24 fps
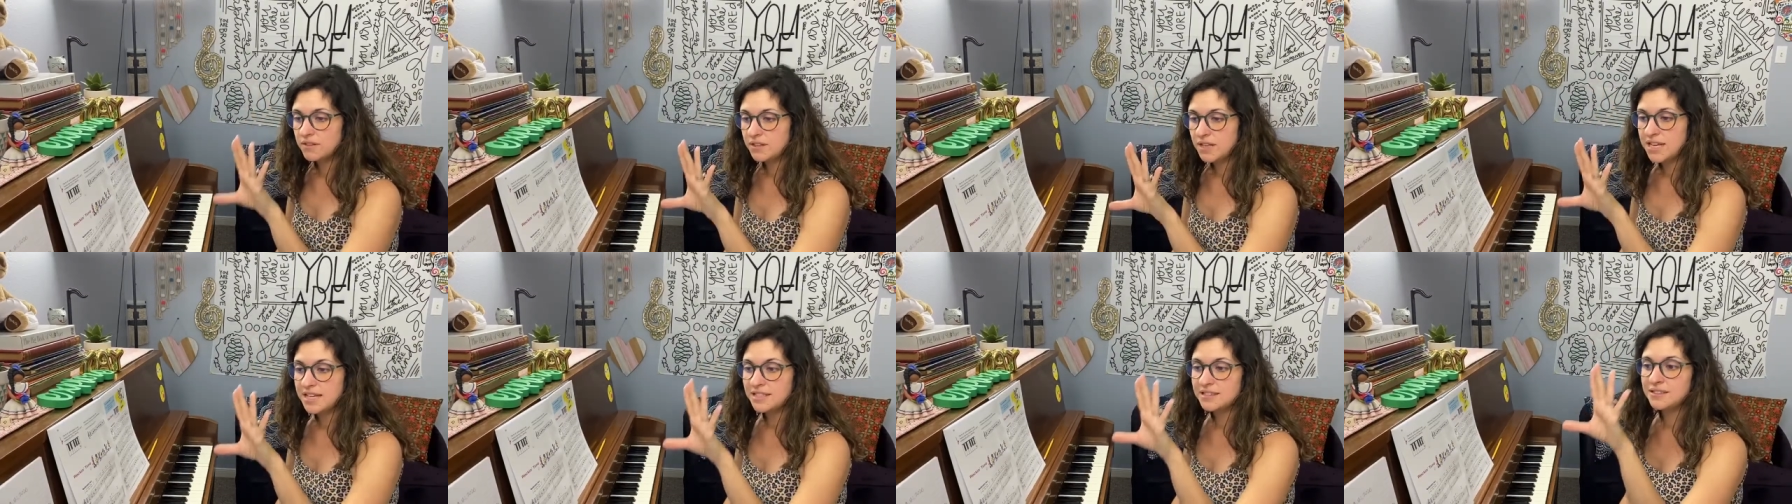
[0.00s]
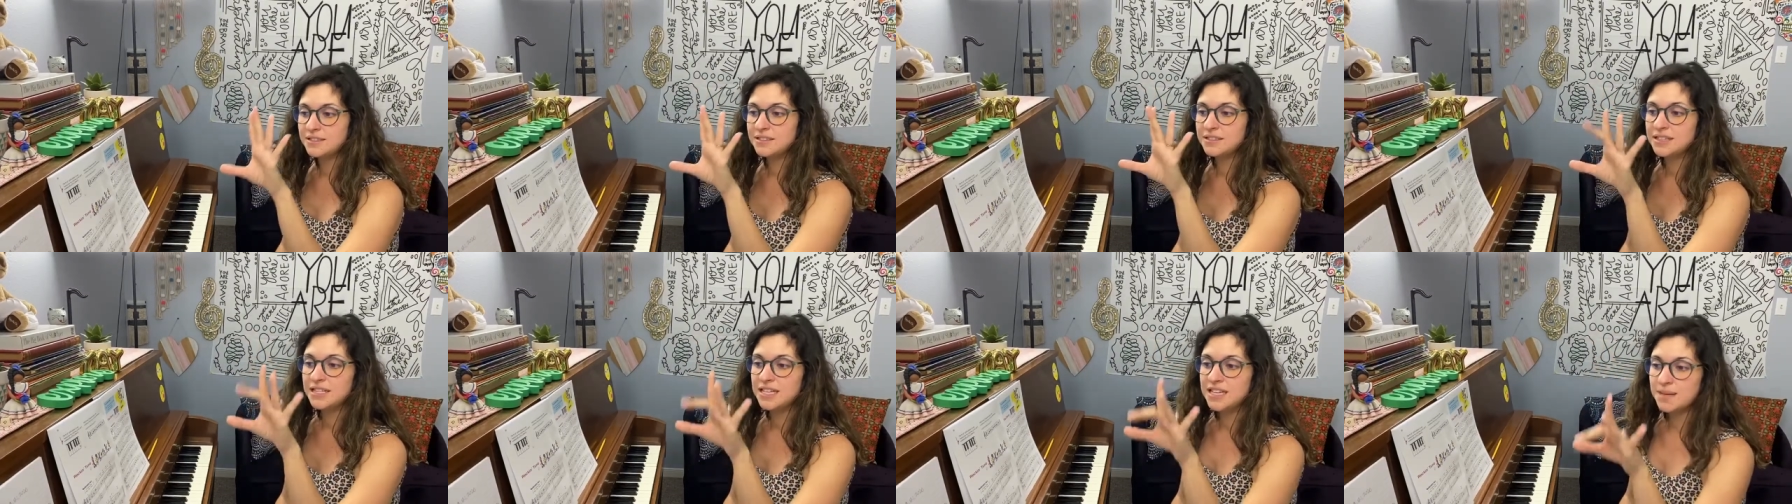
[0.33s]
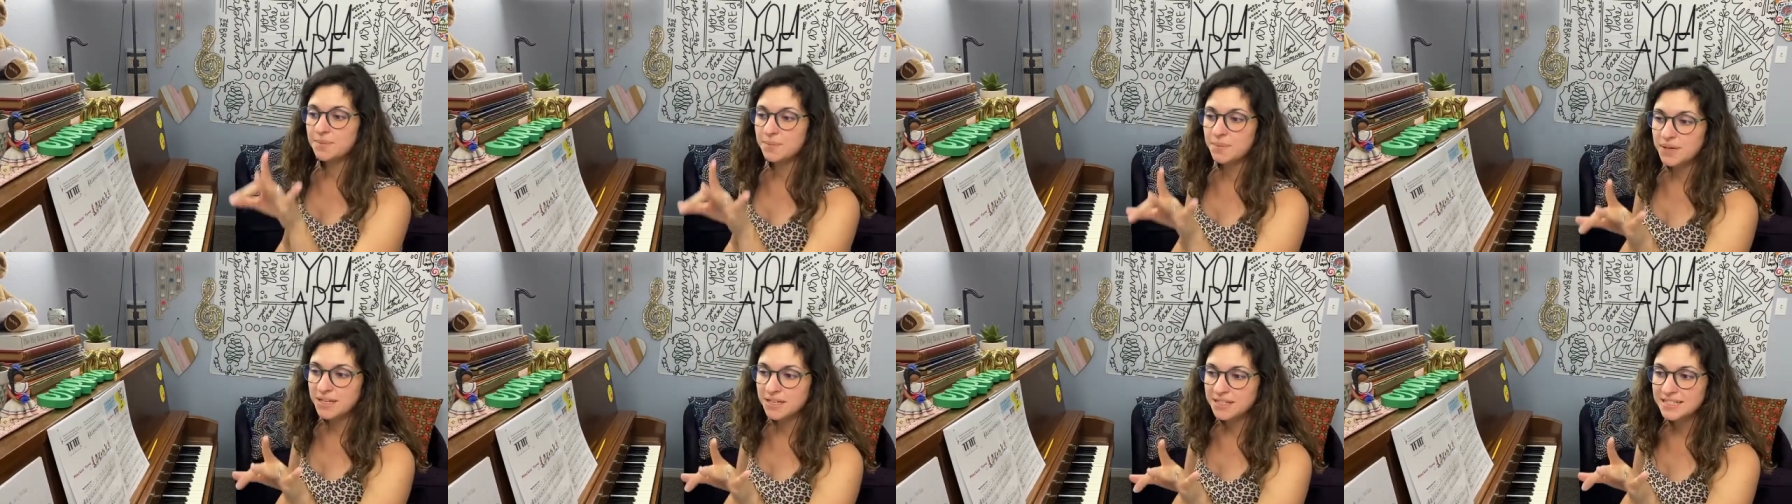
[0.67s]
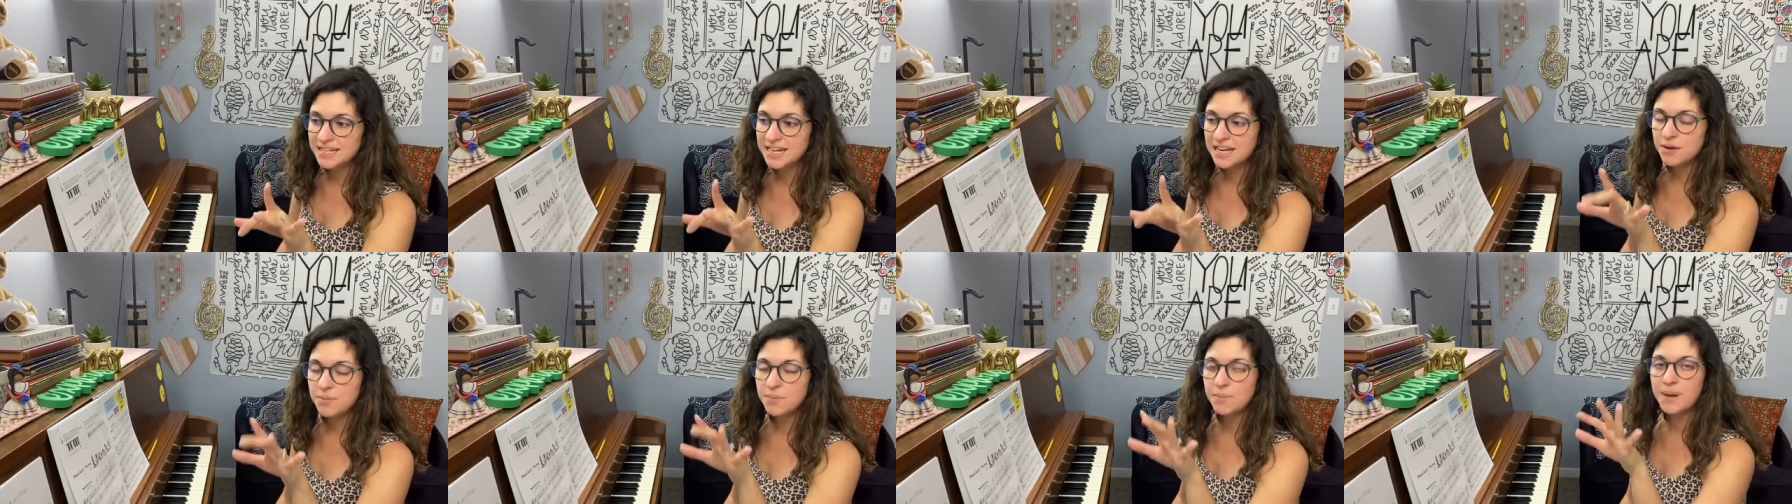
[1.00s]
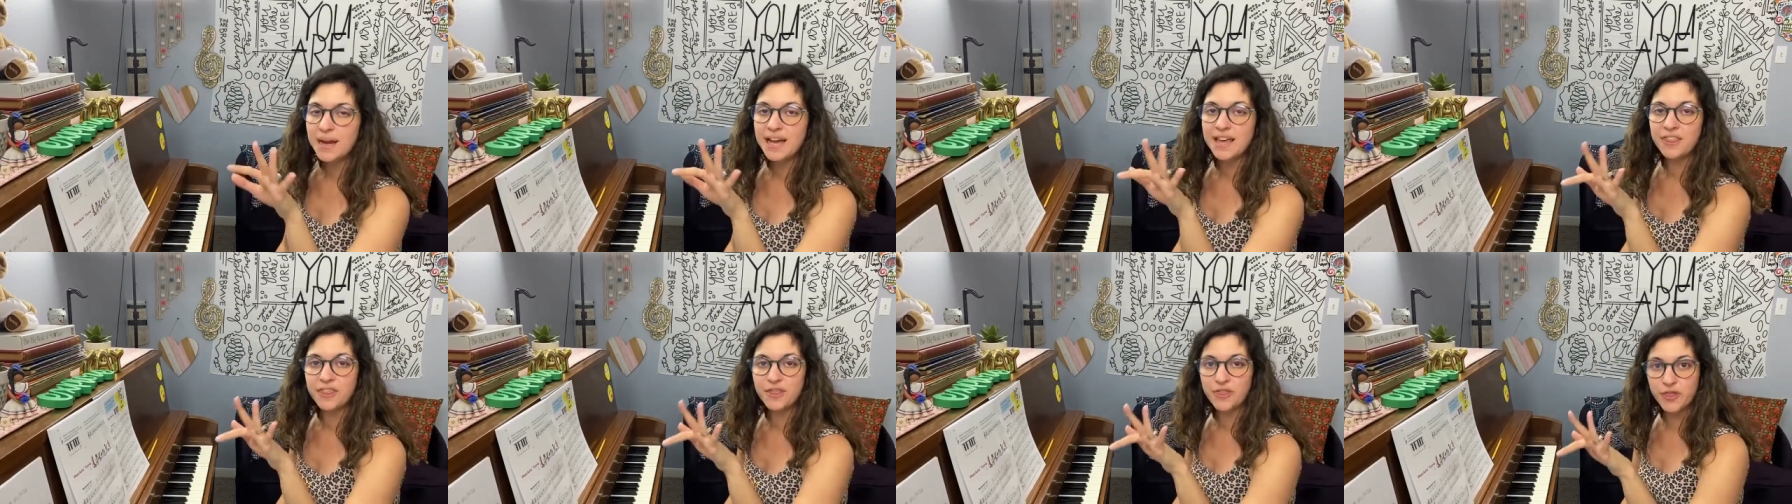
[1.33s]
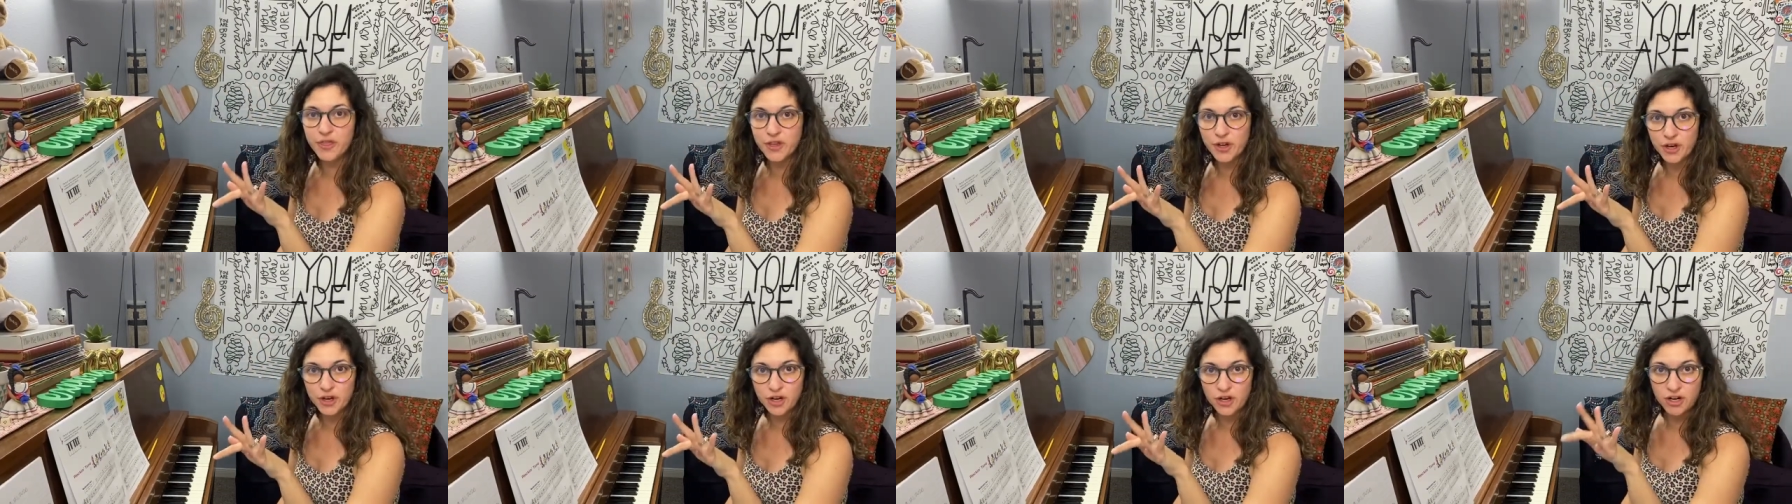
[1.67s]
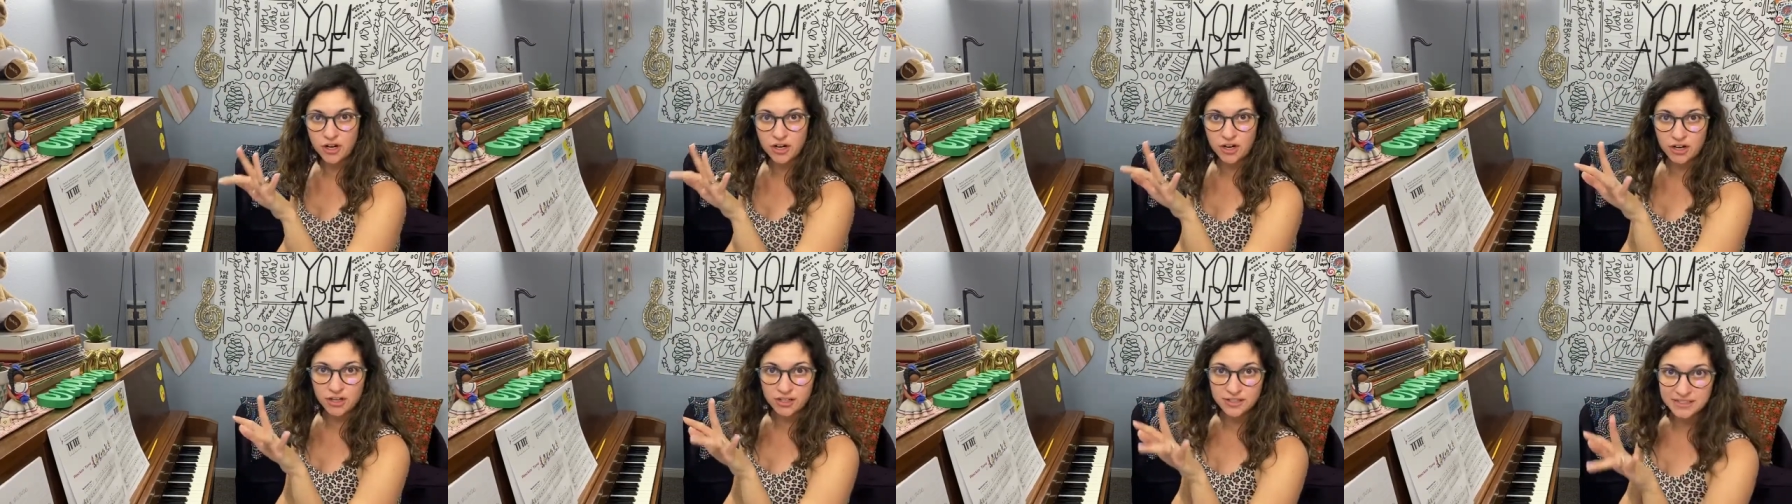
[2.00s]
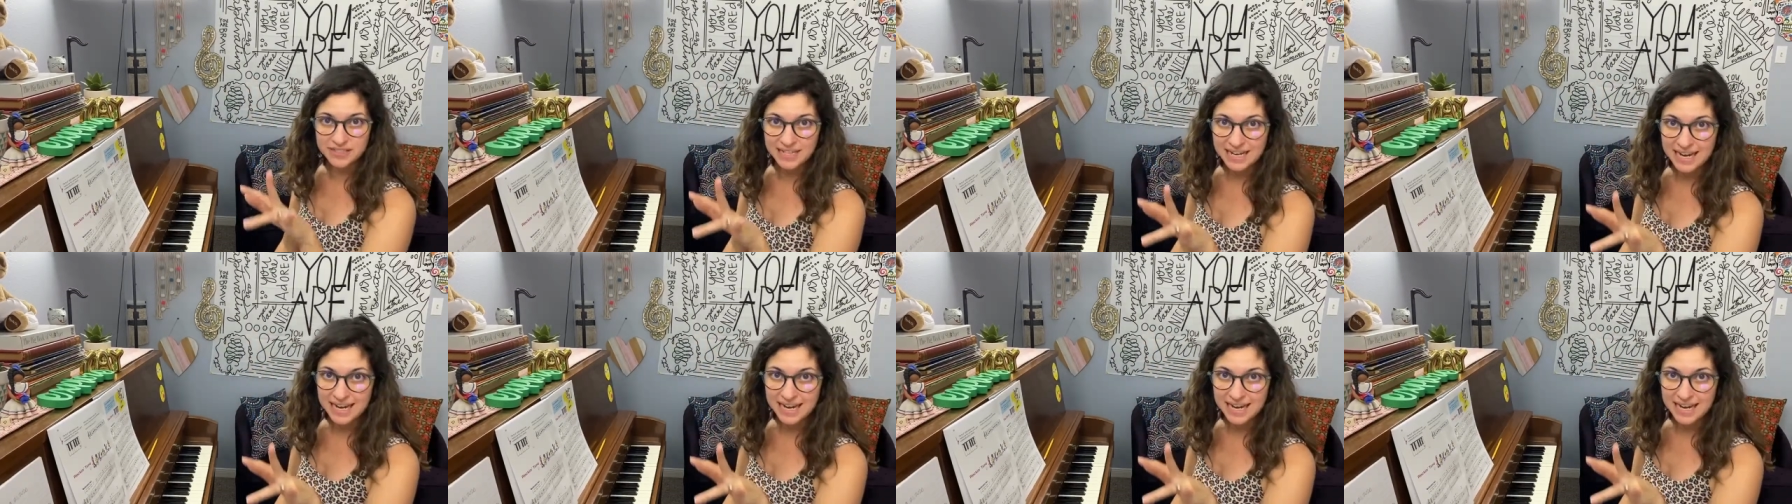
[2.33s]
It's skipping down by thirds